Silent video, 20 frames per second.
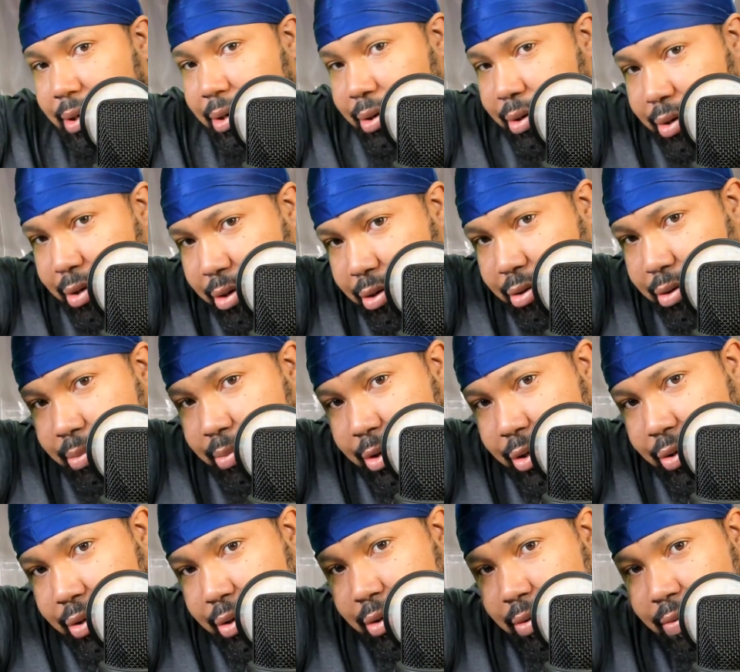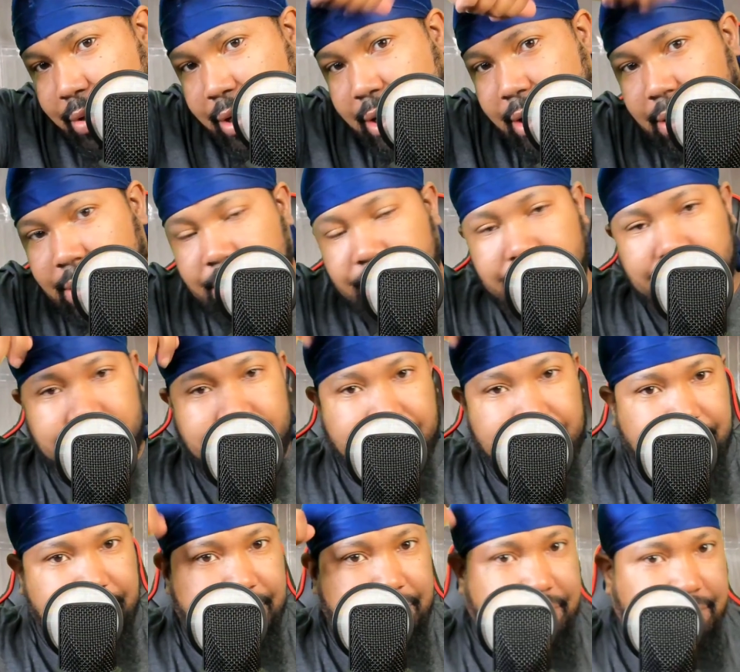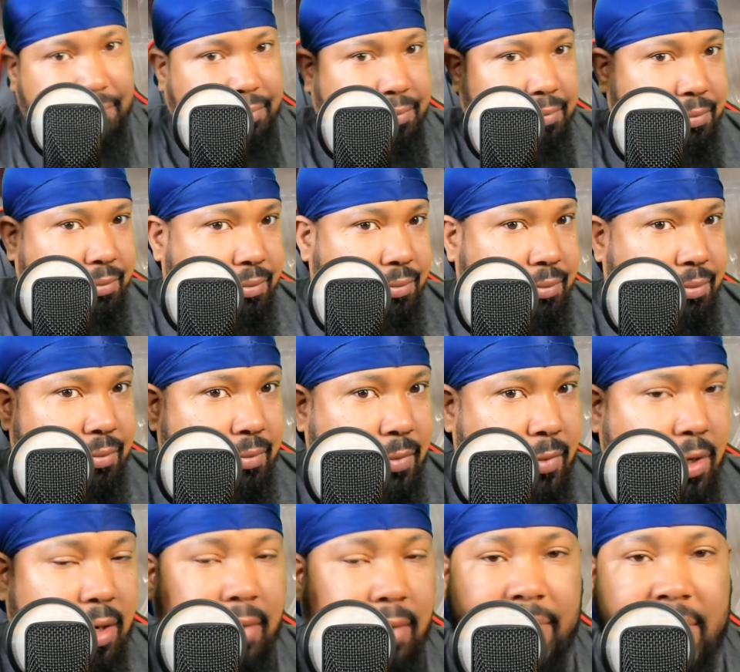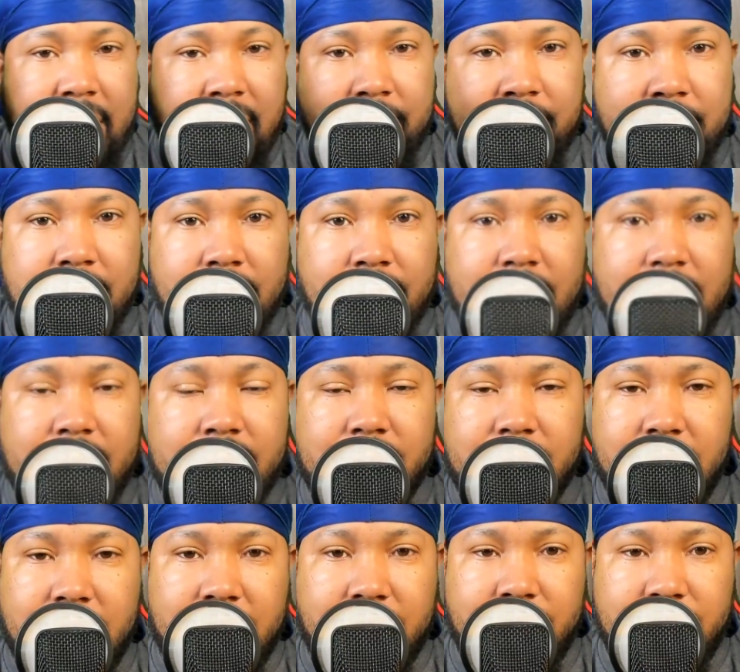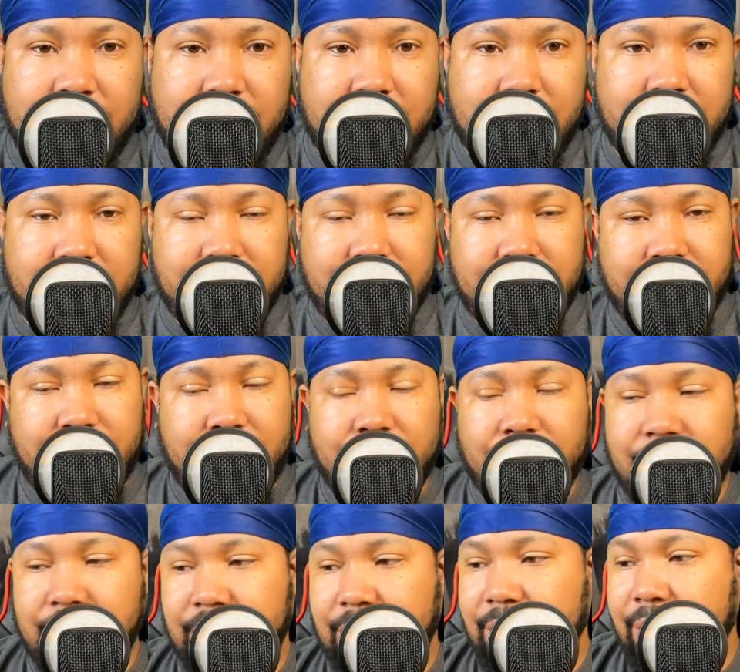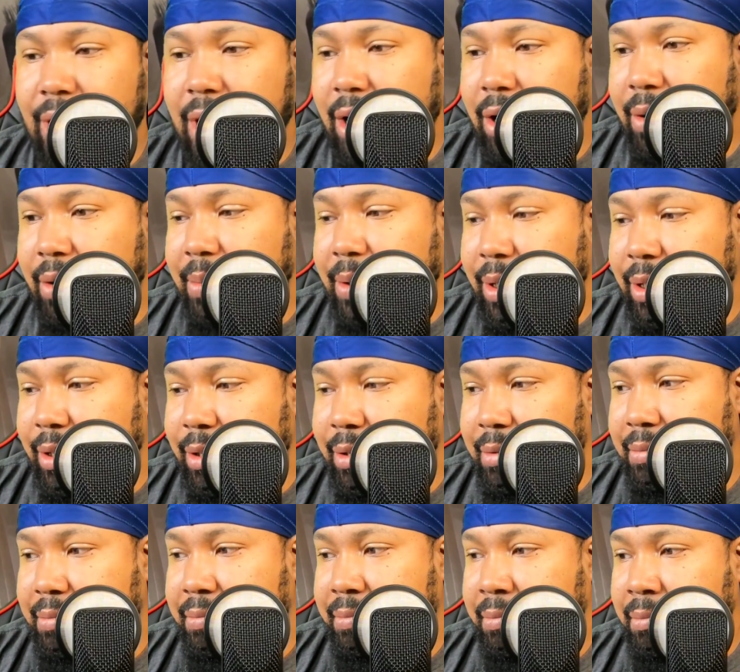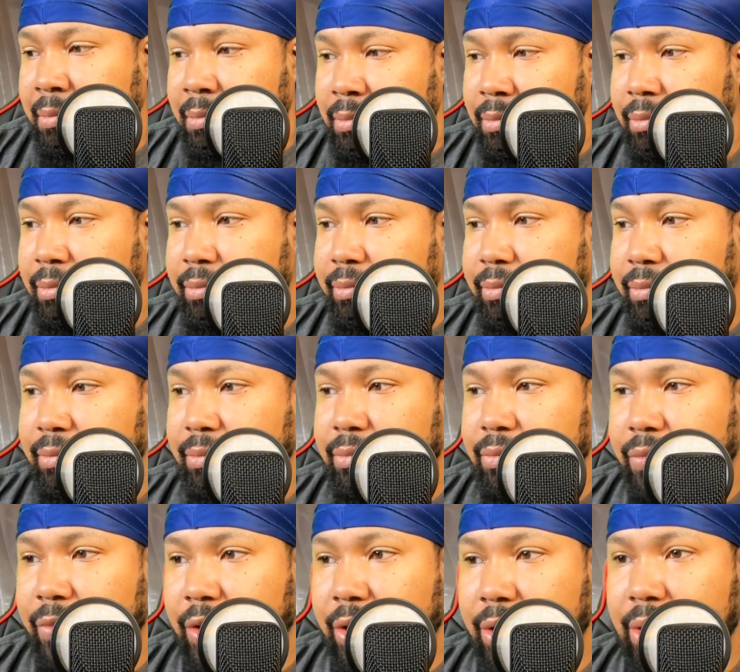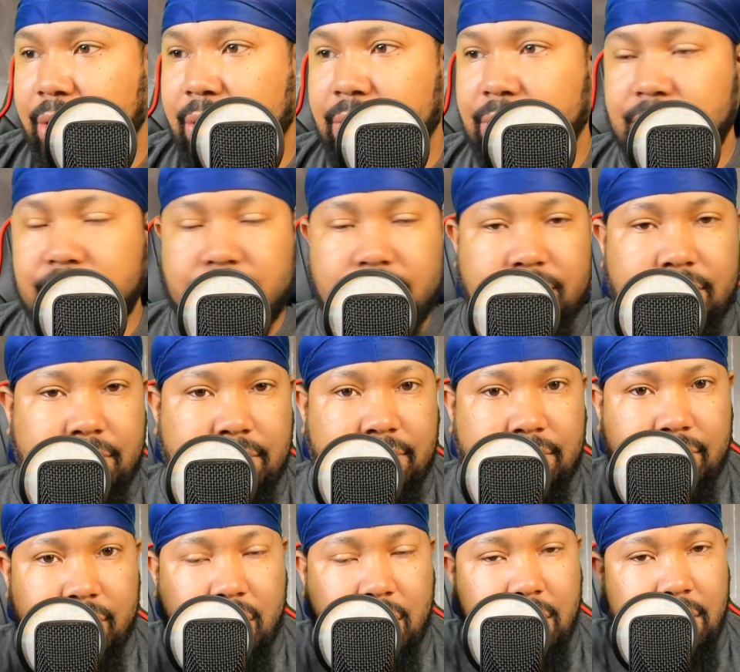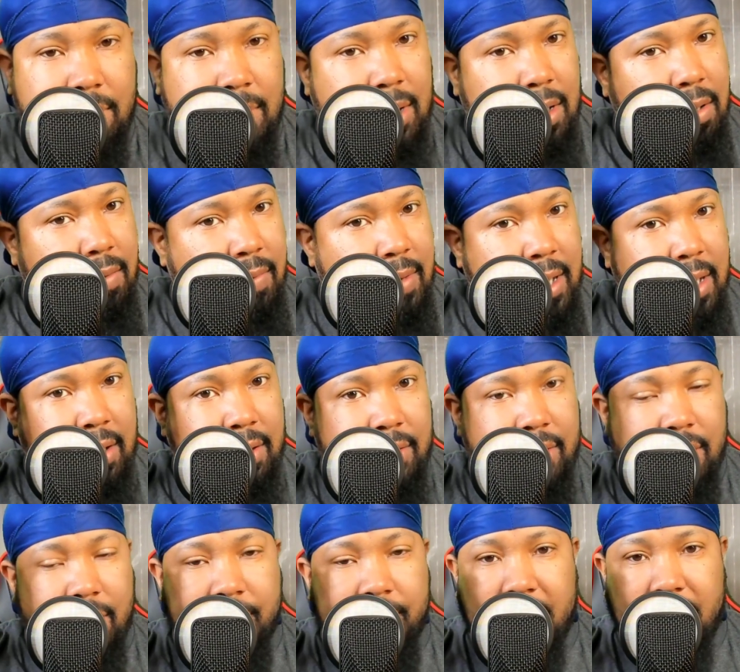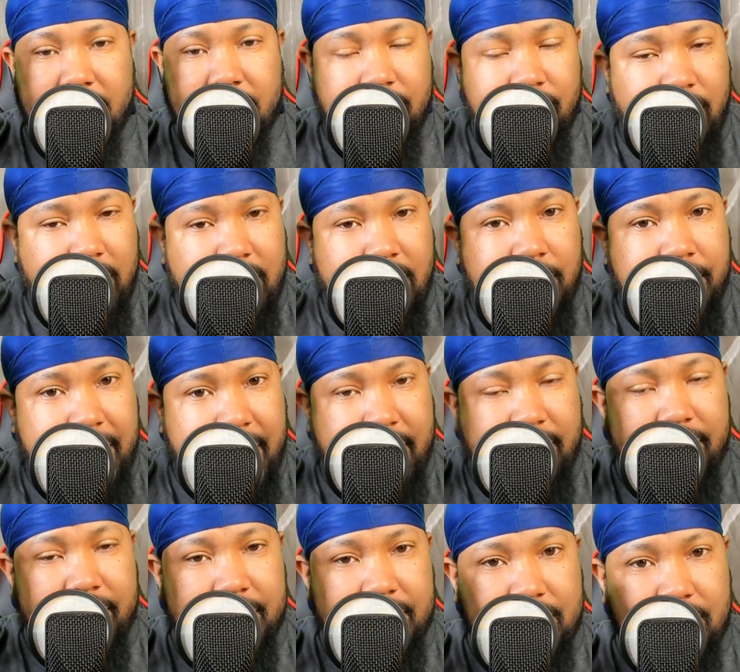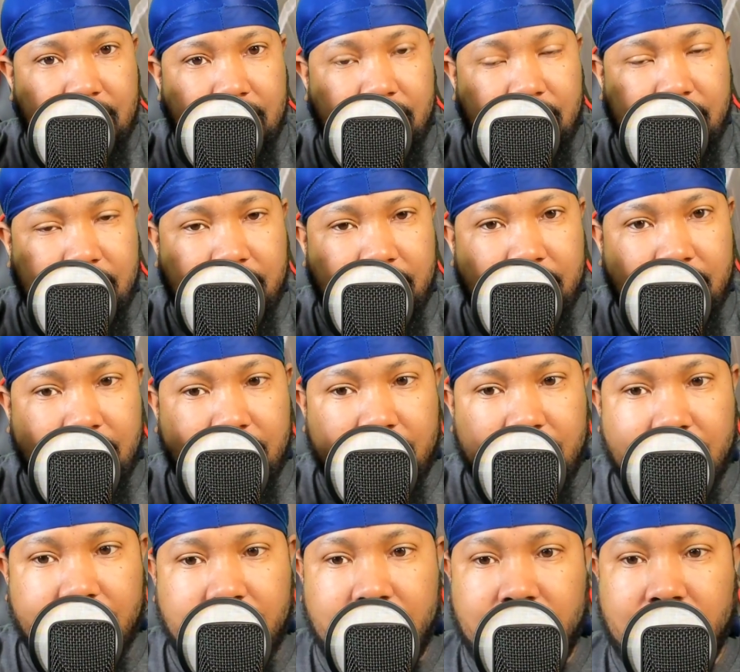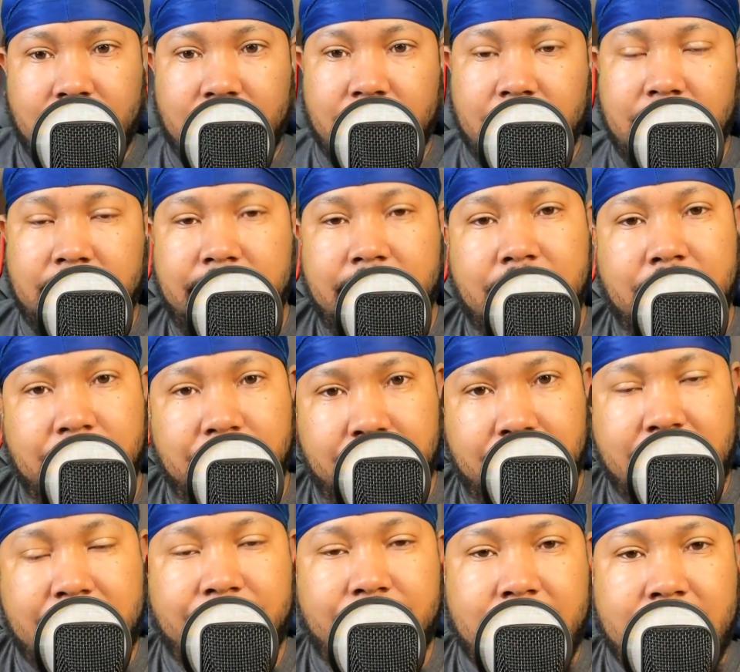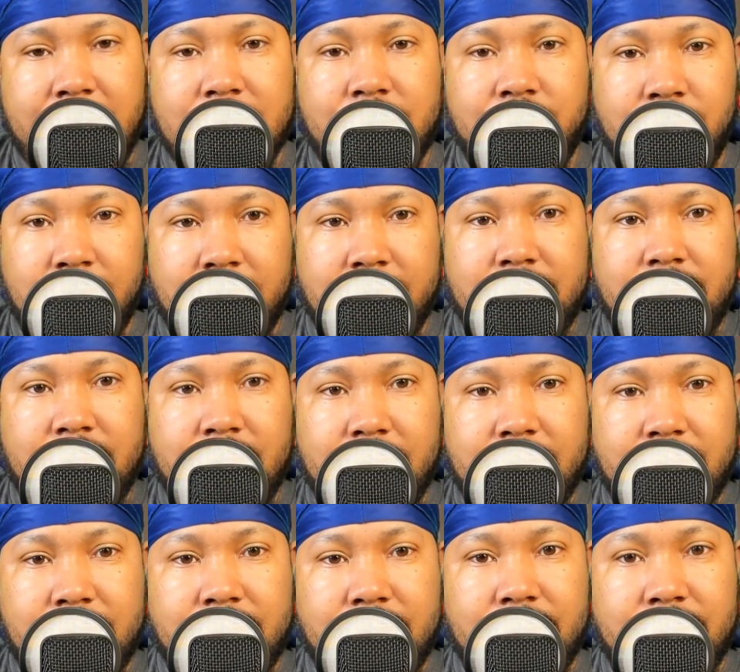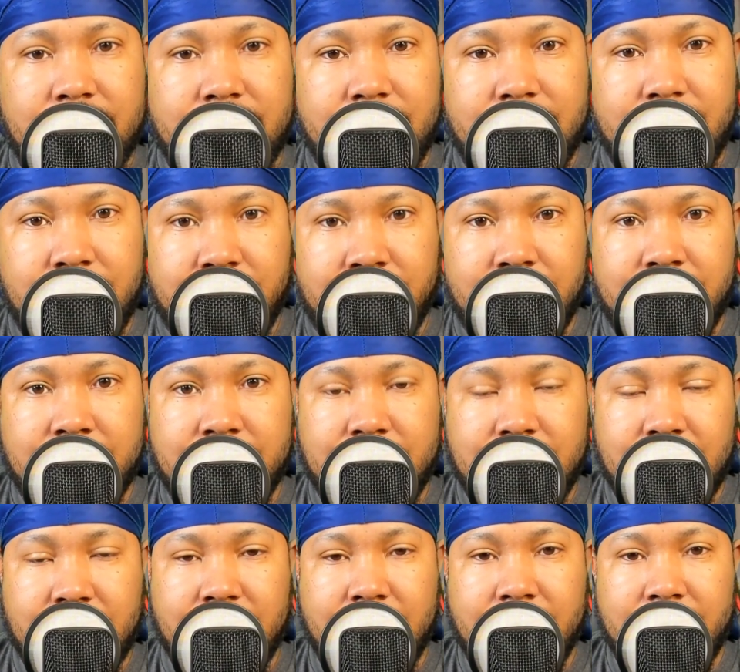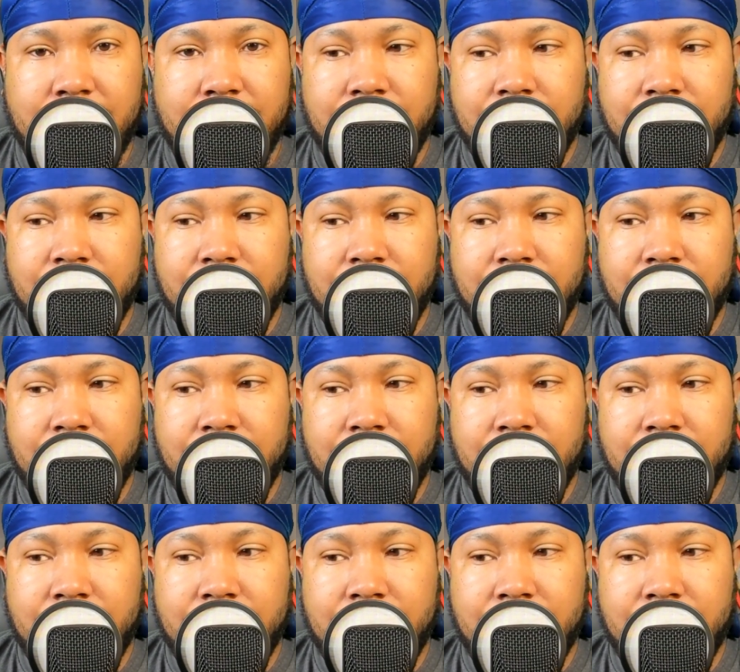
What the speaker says: comb all around. If I had a mirror right here, I would show it to y'all, but you know, comb all around your pattern, the way your pattern is going, and then have a nice brush session. You know what I'm saying?